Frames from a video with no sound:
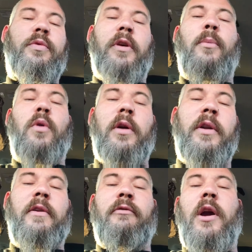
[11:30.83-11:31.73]

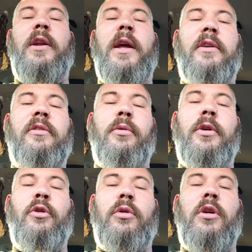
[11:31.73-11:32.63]
somewhere right next to
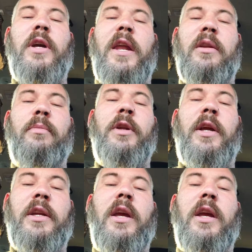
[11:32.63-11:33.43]
it. You'll look at it and be like,